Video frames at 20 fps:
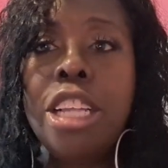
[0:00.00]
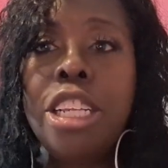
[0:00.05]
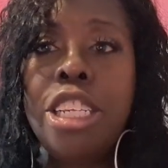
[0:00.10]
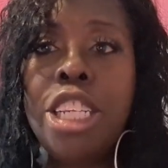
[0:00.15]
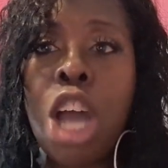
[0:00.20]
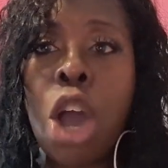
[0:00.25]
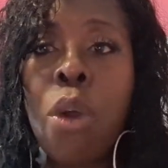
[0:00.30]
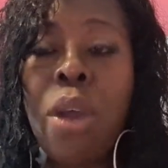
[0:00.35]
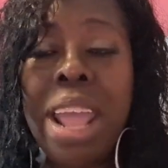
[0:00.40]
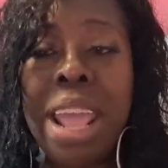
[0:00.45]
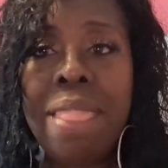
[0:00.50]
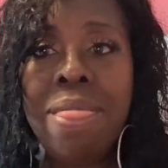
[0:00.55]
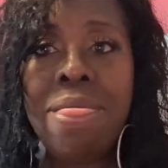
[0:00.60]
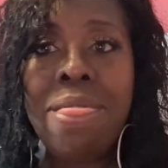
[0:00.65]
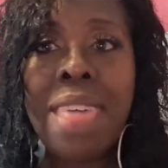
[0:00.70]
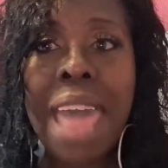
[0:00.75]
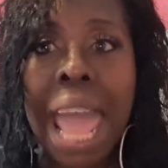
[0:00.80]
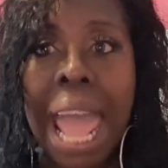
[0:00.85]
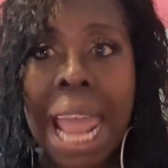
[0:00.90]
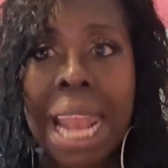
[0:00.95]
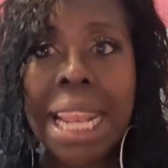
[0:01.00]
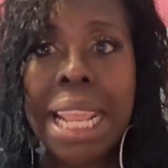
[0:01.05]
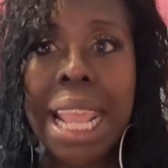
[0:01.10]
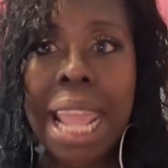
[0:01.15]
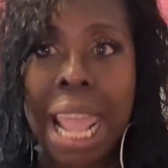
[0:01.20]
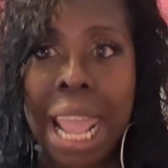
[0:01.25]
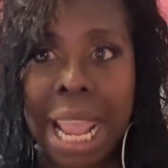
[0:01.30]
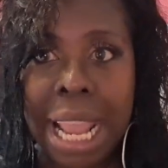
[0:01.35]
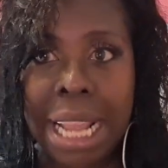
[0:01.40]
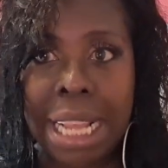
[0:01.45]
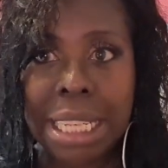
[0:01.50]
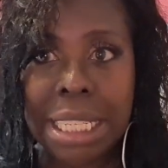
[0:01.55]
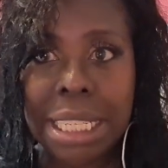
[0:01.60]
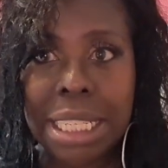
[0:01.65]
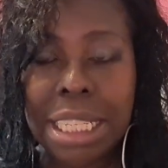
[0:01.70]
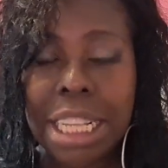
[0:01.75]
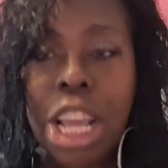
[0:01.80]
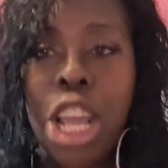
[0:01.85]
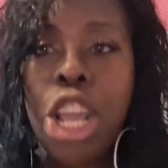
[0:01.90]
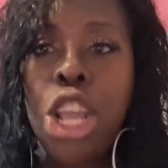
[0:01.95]
So in that
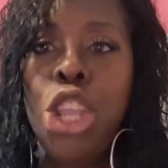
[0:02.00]
case,